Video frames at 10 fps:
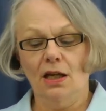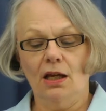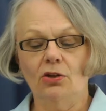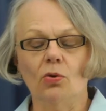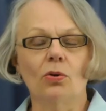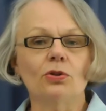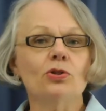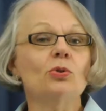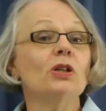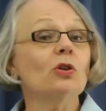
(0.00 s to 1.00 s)
In order
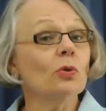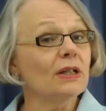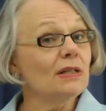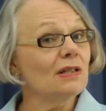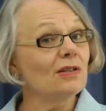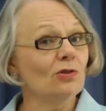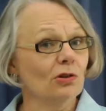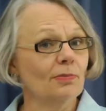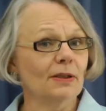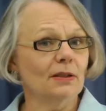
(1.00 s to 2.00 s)
to increase the
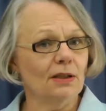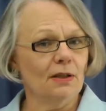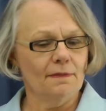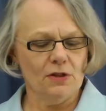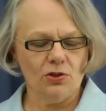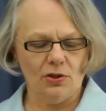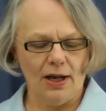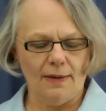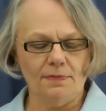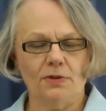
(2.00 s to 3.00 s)
durability of the
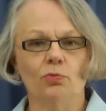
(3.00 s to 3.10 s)
straps,